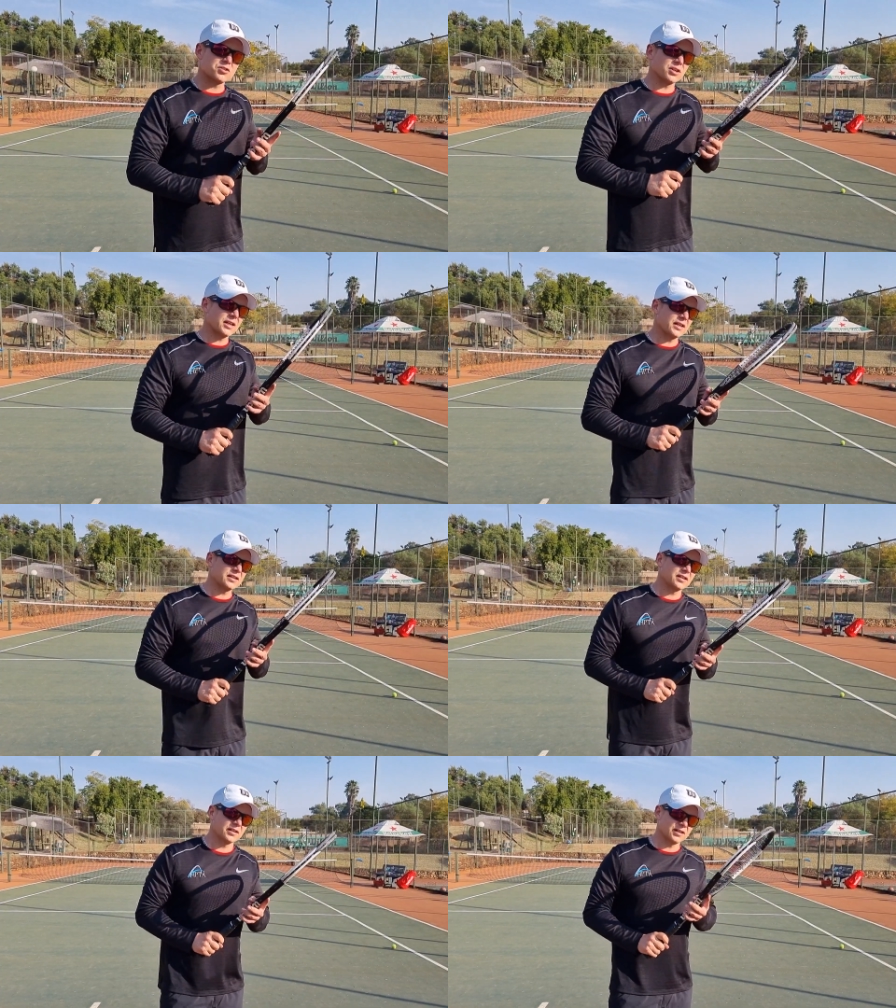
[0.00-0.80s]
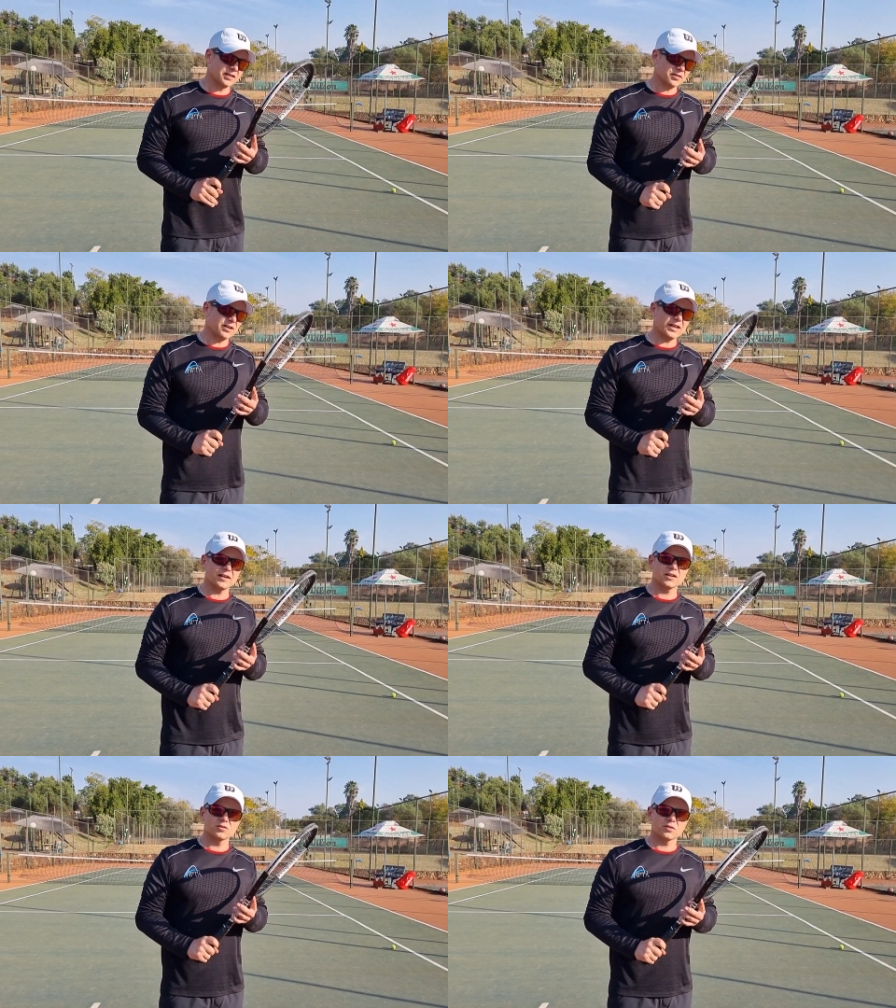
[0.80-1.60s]
your hand, let the racket
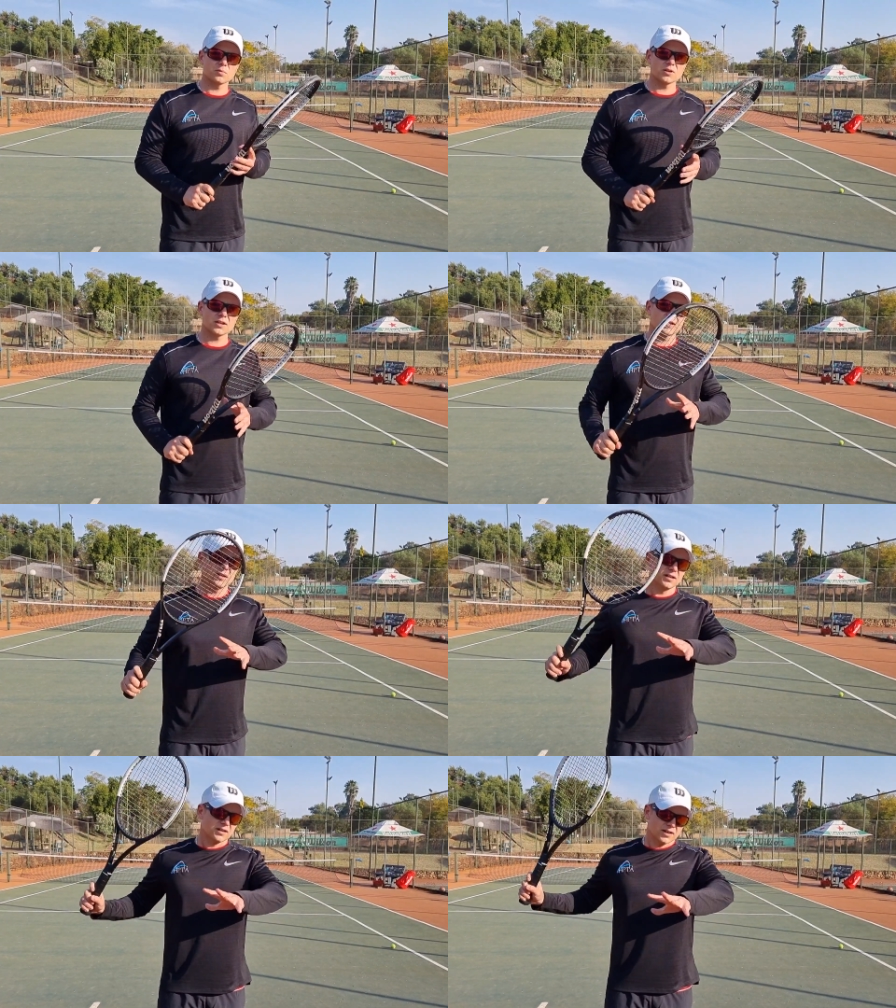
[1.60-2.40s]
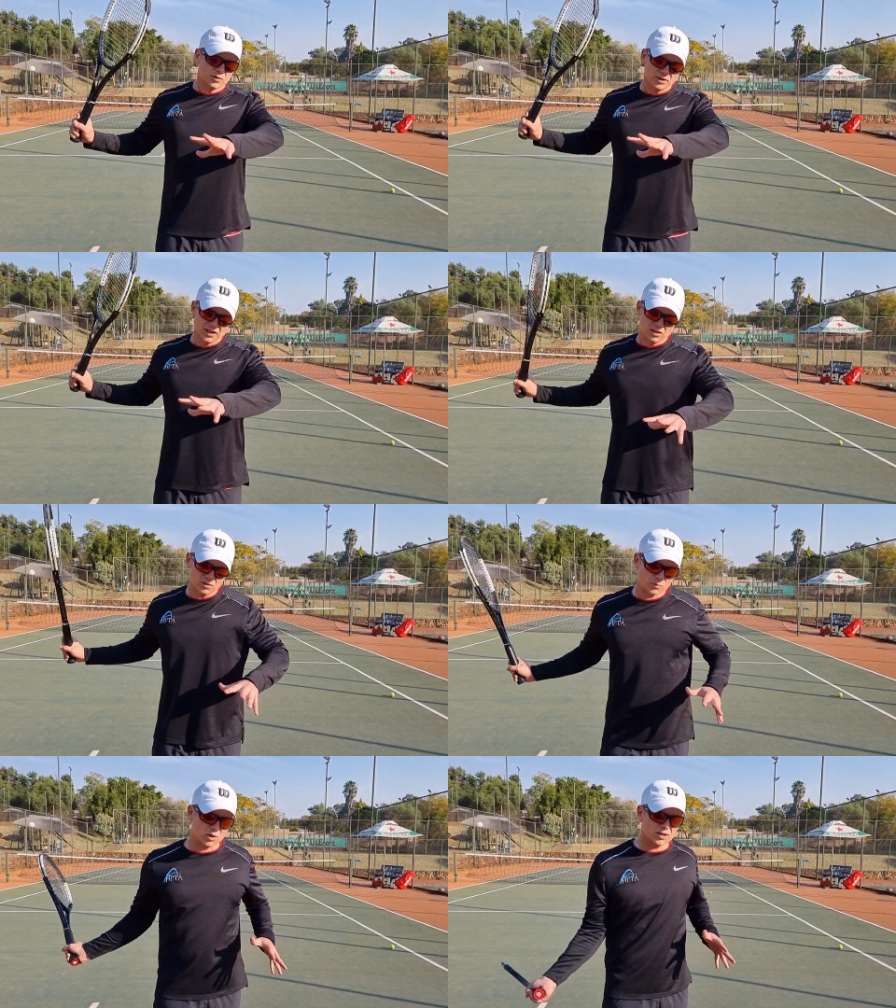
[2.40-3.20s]
air do the work. You'll get a
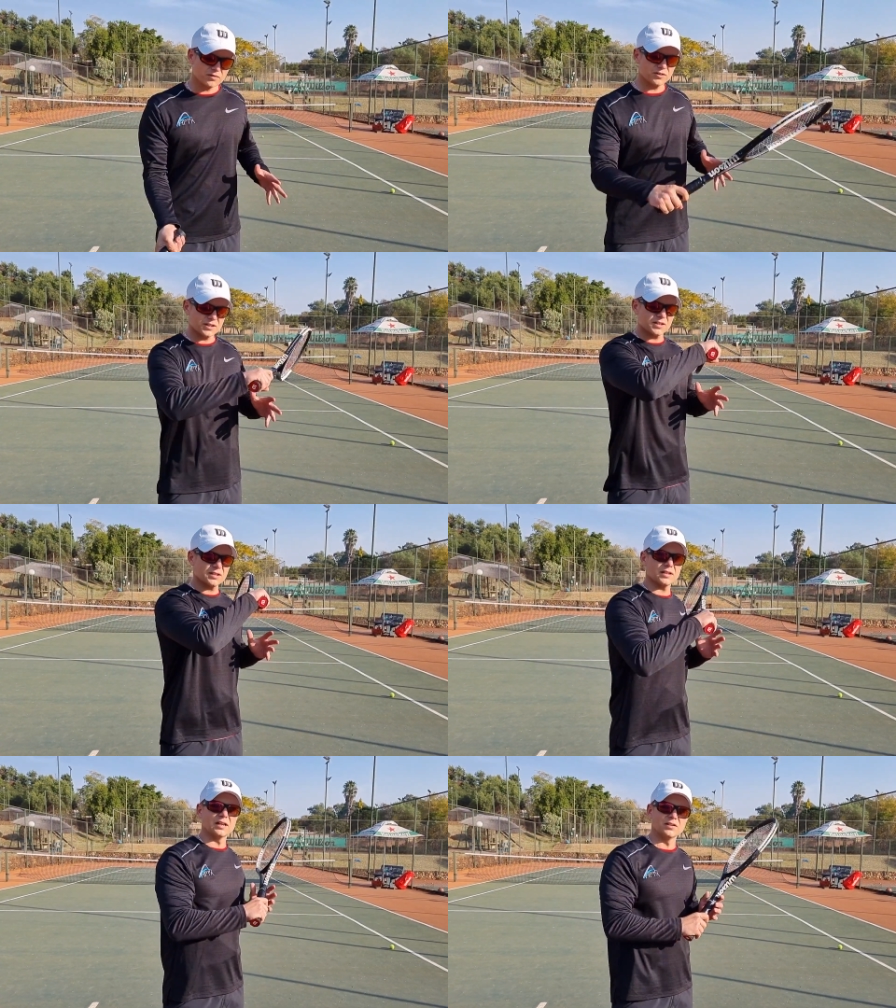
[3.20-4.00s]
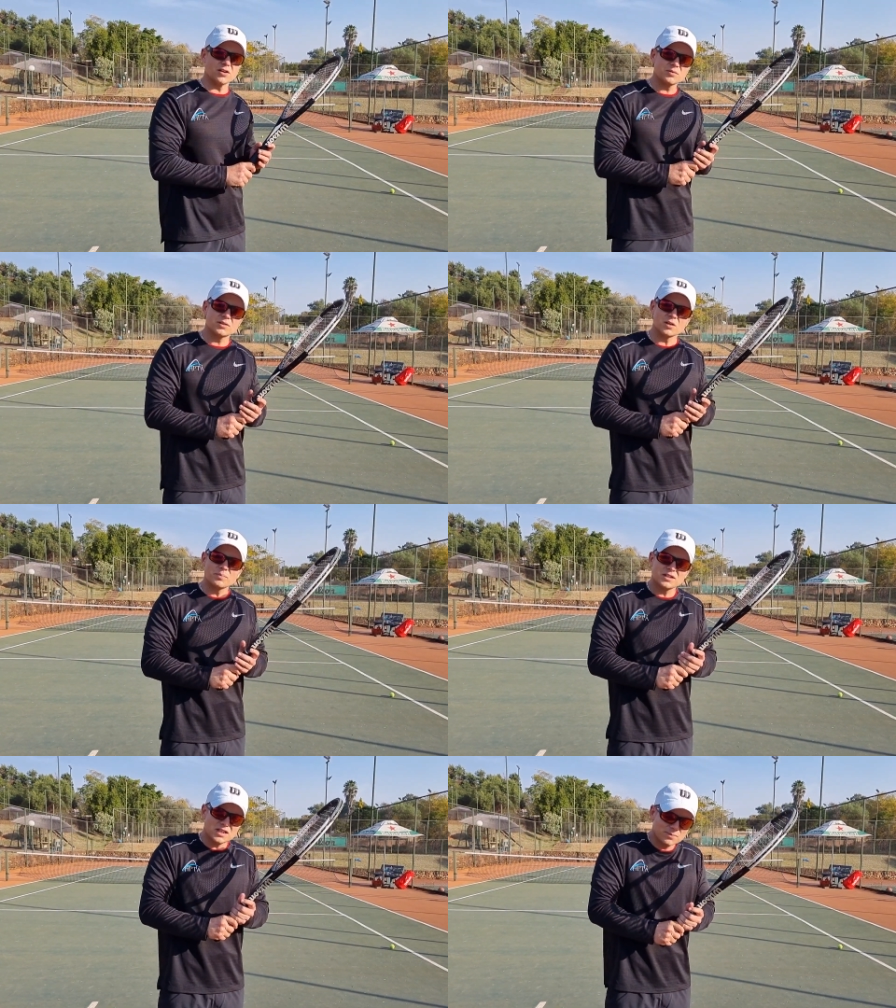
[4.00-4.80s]
lot more out of it. And don't, don't
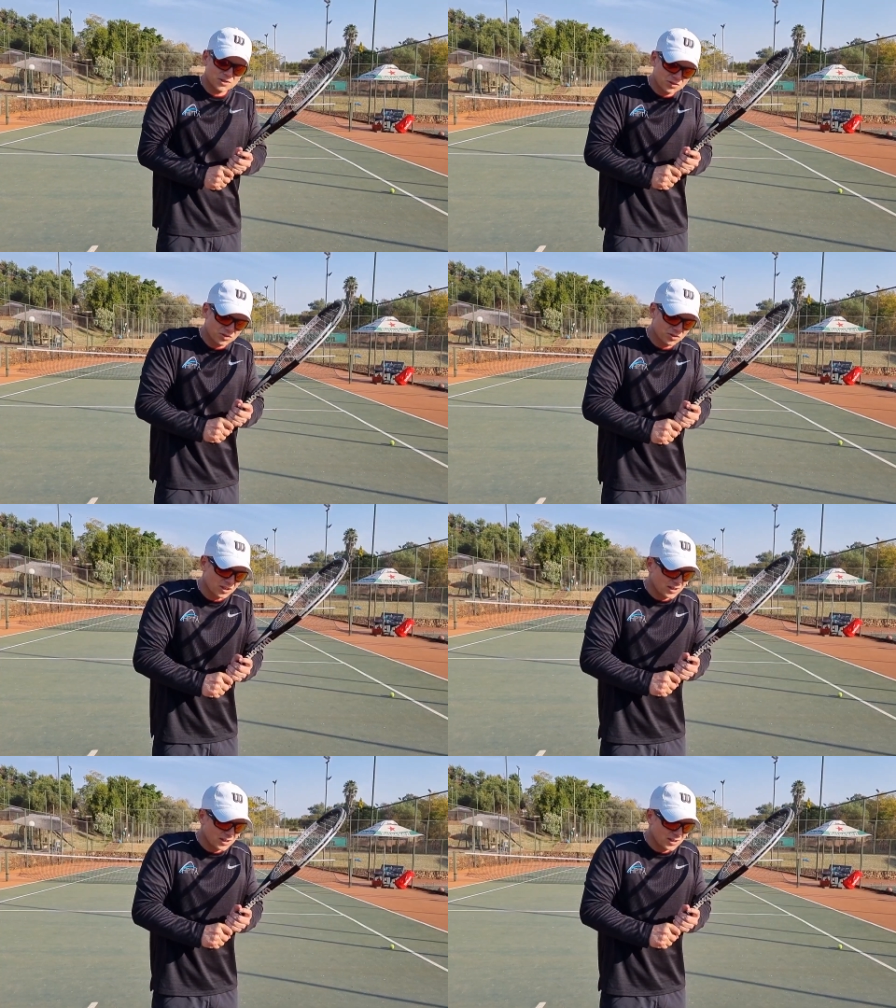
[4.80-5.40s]
be tempted to,